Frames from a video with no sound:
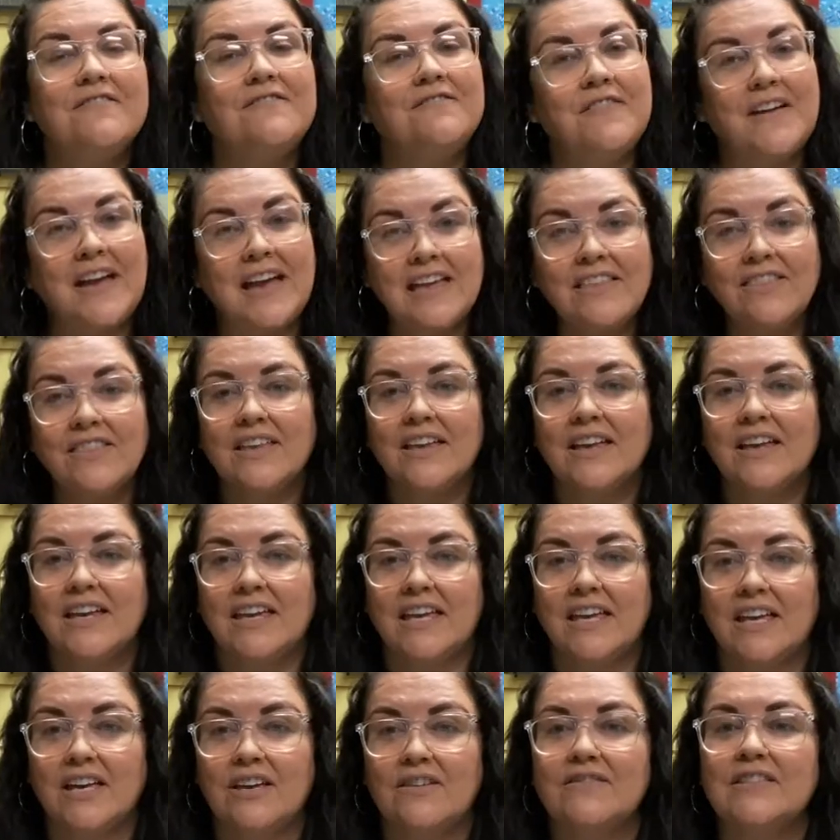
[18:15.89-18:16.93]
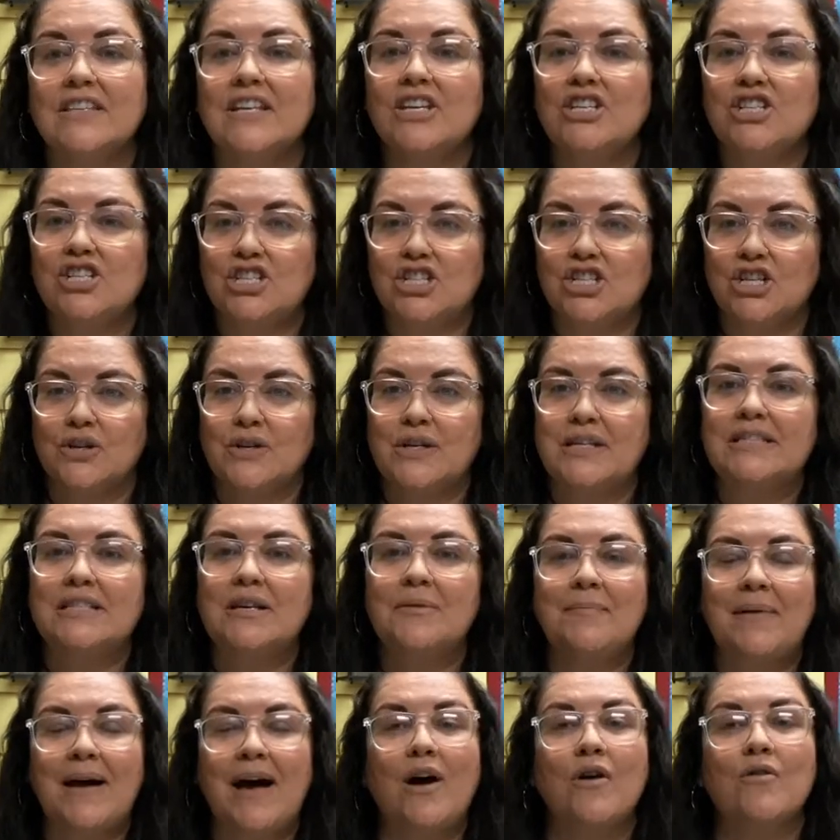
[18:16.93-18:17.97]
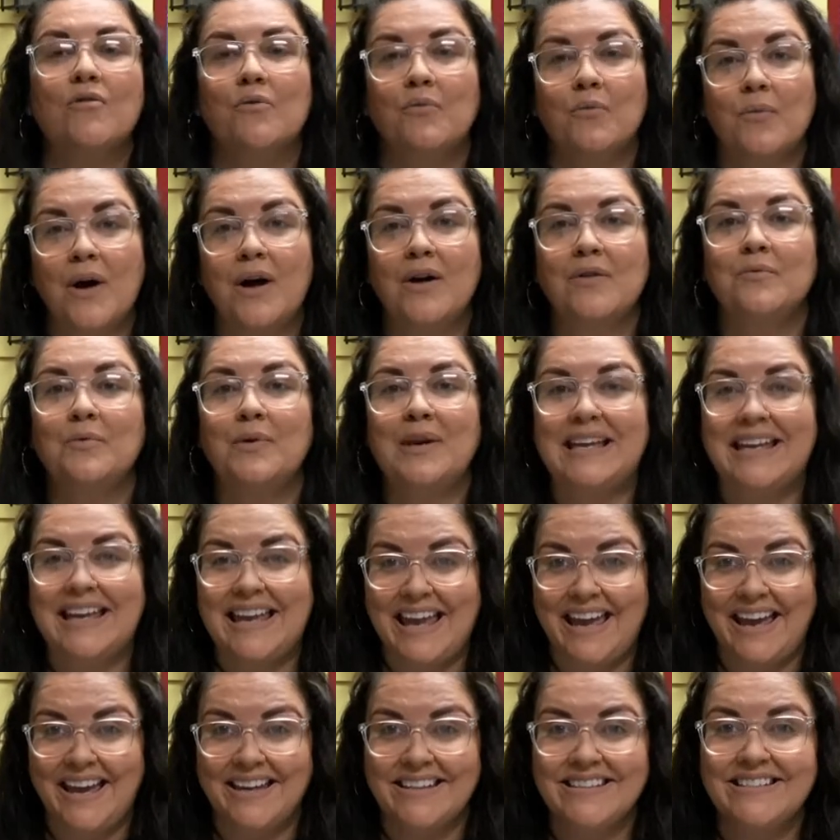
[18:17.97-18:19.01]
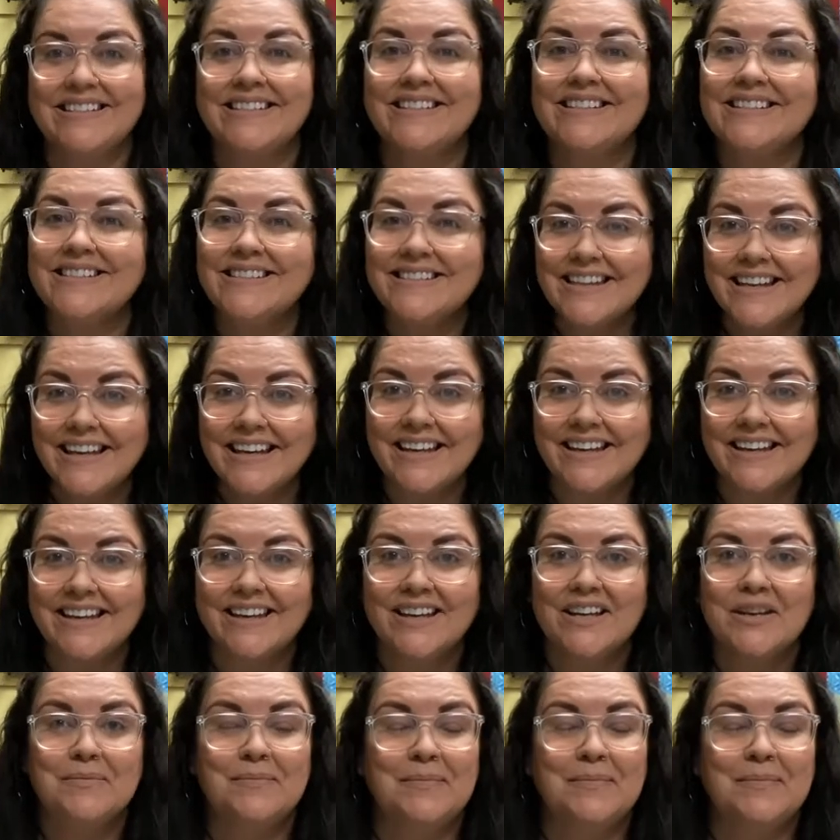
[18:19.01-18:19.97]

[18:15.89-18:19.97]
Faith gives assurance about what we can't see,